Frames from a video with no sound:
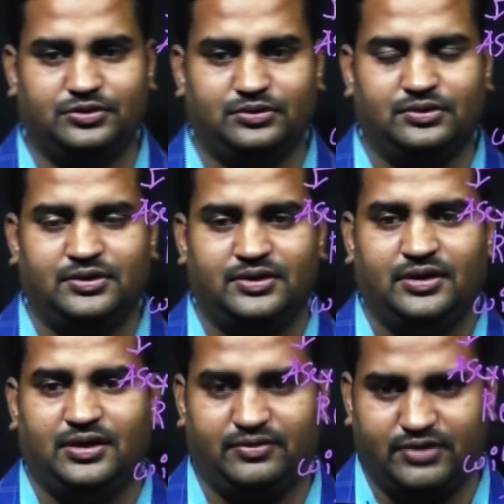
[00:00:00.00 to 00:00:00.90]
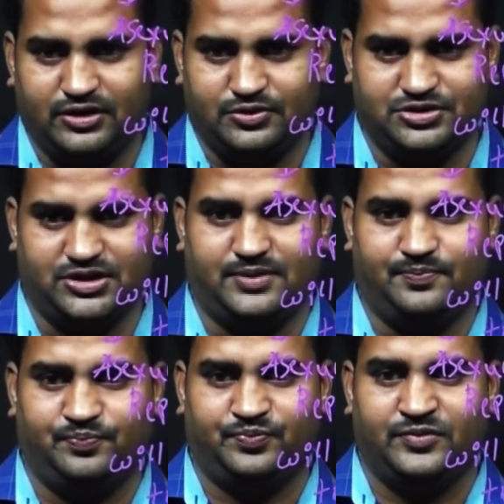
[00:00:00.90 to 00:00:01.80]
to
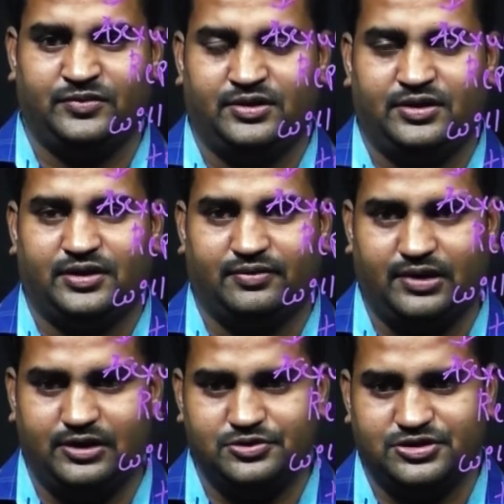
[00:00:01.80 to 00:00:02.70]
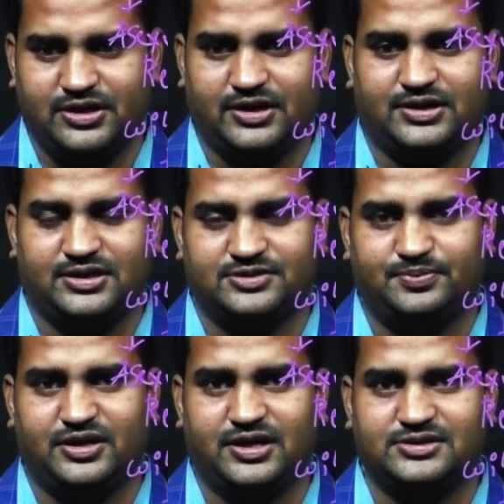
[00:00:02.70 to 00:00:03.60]
evolution. Evolution occurs
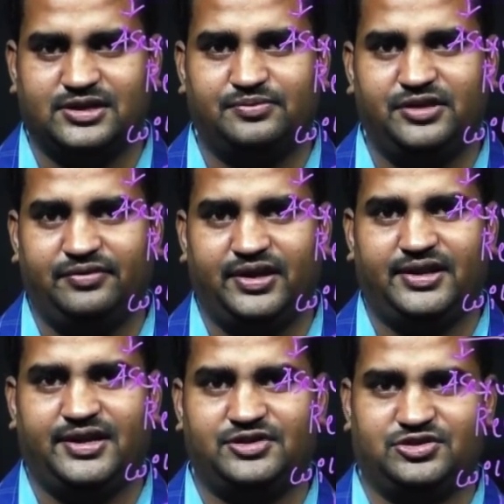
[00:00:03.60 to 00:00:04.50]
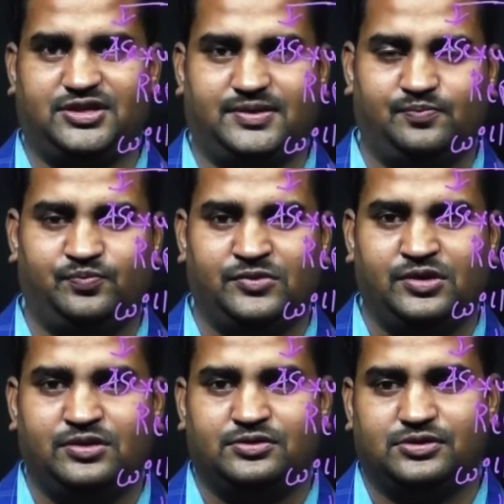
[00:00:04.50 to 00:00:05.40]
because of the variation.
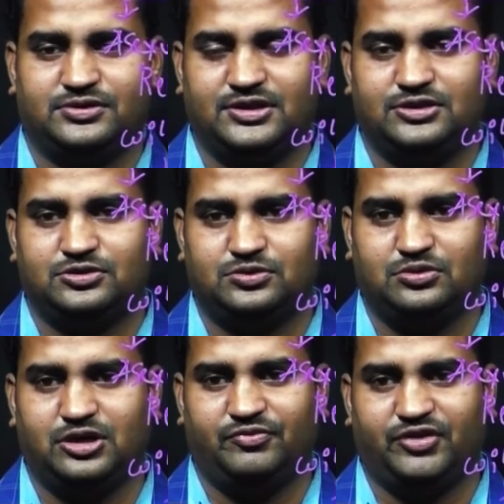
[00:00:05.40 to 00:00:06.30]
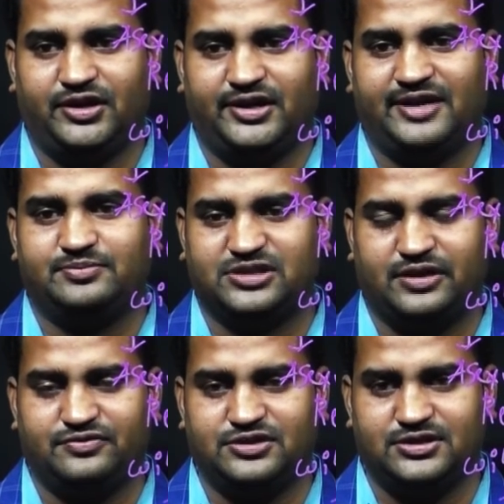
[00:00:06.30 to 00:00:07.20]
So since two different types
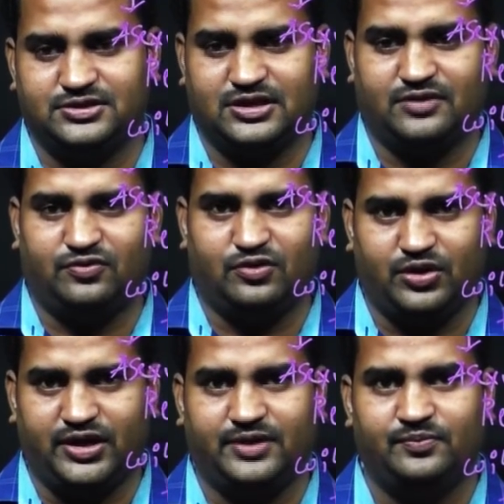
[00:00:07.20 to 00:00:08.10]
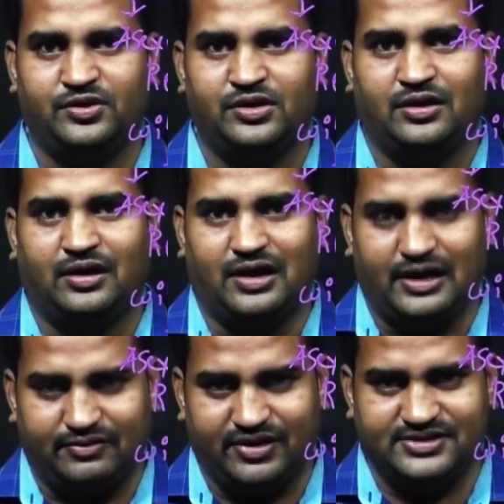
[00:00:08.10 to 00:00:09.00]
of genes are flowing
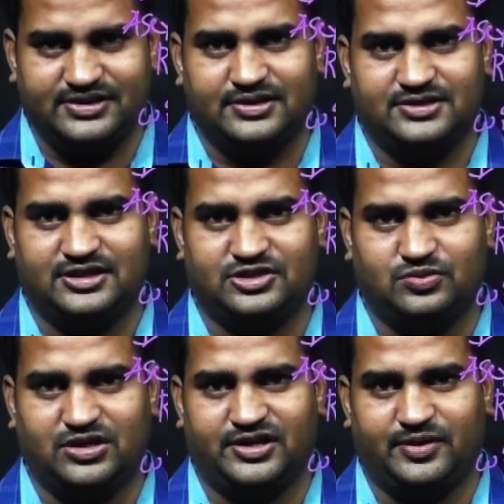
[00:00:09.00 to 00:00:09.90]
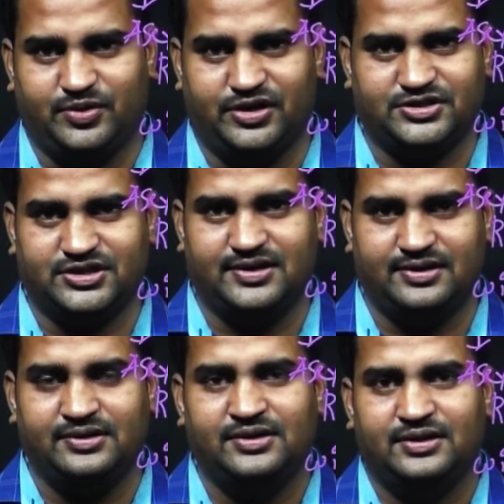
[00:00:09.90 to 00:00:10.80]
always in the sexual
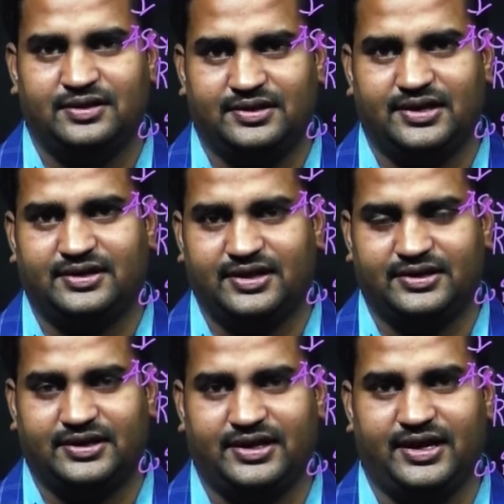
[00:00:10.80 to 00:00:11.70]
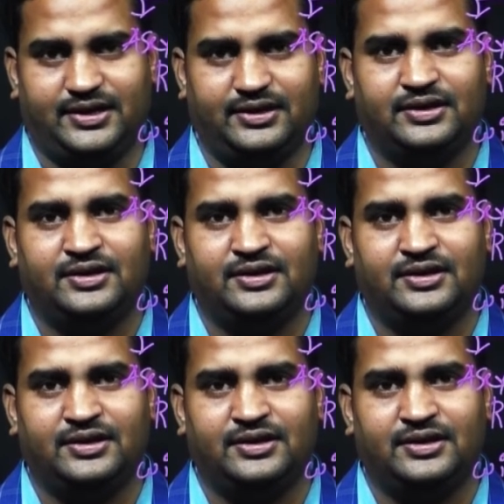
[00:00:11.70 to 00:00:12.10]
reproduction, that can create